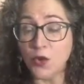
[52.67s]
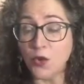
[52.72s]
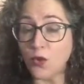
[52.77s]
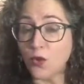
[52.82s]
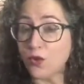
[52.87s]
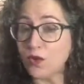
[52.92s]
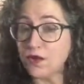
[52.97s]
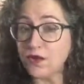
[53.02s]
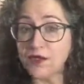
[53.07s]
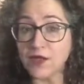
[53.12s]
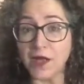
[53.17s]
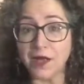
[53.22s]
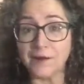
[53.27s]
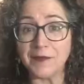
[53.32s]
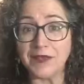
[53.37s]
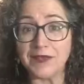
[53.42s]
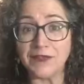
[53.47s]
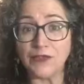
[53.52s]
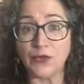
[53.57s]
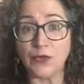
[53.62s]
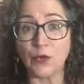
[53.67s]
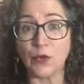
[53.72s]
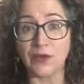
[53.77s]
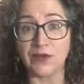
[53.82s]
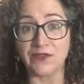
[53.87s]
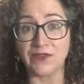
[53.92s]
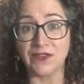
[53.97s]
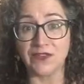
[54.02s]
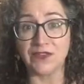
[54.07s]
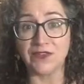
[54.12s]
or comments or
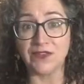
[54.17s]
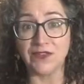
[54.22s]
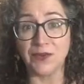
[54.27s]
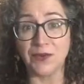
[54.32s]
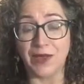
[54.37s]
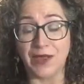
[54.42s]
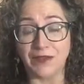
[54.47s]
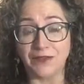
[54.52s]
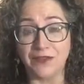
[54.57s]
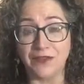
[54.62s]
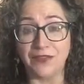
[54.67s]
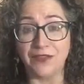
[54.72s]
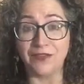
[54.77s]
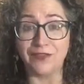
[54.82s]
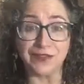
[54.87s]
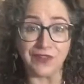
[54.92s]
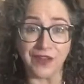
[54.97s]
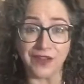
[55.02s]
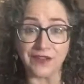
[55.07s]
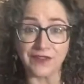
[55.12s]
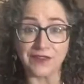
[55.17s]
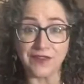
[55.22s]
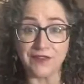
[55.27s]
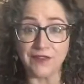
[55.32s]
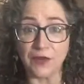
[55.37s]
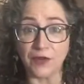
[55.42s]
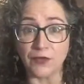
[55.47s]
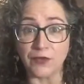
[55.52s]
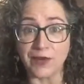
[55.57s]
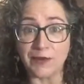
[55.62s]
questions you have on the vlogs I've
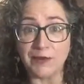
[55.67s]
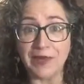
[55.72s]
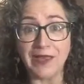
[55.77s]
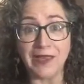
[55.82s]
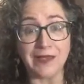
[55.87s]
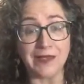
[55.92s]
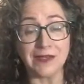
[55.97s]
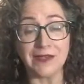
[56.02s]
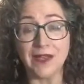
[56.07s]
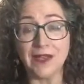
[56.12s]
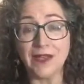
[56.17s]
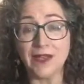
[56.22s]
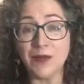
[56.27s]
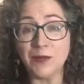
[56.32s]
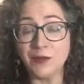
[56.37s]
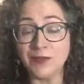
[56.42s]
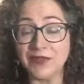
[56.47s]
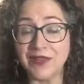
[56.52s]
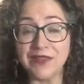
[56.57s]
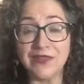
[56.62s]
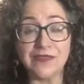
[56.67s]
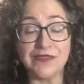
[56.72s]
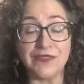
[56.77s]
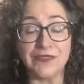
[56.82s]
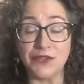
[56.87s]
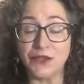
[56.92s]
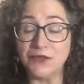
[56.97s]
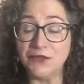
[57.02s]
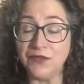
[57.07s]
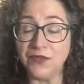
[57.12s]
already made. Please
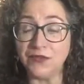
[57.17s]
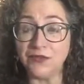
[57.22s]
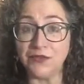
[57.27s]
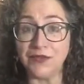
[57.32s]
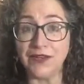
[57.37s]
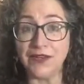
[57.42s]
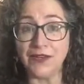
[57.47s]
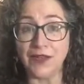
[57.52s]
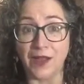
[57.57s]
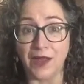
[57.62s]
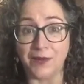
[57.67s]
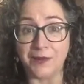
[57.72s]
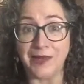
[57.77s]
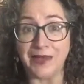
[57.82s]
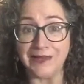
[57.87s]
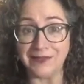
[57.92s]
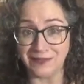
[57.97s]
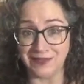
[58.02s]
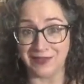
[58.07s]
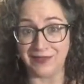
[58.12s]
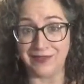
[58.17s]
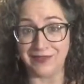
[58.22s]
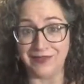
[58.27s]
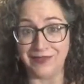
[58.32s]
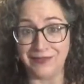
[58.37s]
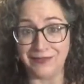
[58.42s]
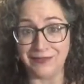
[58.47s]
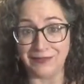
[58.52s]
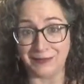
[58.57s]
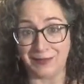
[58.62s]
do feel free to comment in
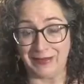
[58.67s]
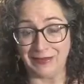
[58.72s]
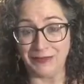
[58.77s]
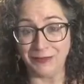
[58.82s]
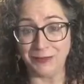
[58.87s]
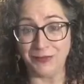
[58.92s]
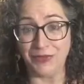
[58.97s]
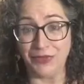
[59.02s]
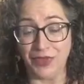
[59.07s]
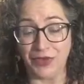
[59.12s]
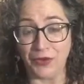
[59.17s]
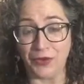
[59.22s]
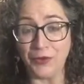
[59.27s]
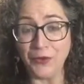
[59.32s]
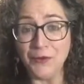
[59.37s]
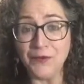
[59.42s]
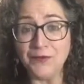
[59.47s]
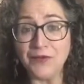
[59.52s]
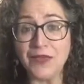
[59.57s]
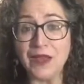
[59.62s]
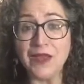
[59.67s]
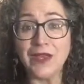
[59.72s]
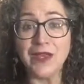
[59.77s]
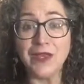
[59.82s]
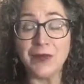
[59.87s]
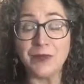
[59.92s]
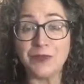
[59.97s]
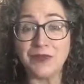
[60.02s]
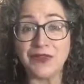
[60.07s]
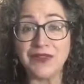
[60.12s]
the space below.
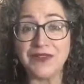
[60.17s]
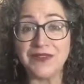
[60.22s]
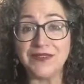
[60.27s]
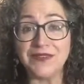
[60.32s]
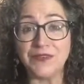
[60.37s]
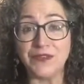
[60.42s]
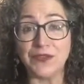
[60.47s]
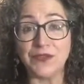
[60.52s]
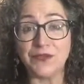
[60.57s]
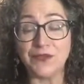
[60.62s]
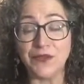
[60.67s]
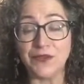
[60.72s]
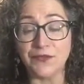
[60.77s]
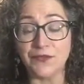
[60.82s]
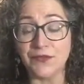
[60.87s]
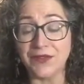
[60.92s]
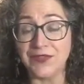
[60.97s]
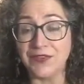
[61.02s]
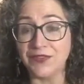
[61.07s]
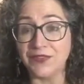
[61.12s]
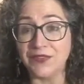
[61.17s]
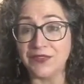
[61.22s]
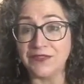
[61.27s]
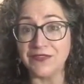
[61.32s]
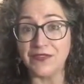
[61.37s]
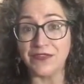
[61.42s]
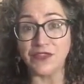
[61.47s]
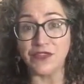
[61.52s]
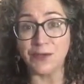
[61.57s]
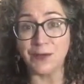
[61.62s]
Please do feel free to
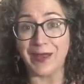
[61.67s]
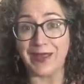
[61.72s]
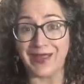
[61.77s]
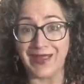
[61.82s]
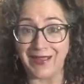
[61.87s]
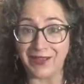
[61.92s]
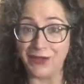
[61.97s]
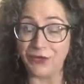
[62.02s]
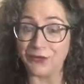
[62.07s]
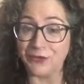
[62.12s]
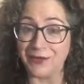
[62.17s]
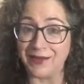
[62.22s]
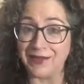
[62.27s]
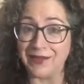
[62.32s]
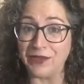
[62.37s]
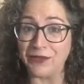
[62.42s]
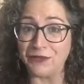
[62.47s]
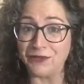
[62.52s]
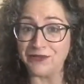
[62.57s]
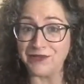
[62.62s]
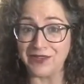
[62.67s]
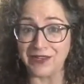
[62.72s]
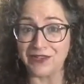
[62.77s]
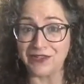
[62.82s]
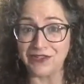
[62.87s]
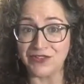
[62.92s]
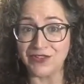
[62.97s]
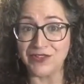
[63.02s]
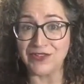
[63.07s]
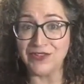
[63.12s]
listen to my anchor radio
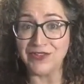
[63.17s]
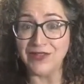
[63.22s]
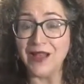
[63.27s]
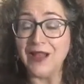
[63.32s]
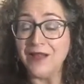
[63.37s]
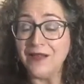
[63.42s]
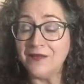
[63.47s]
station.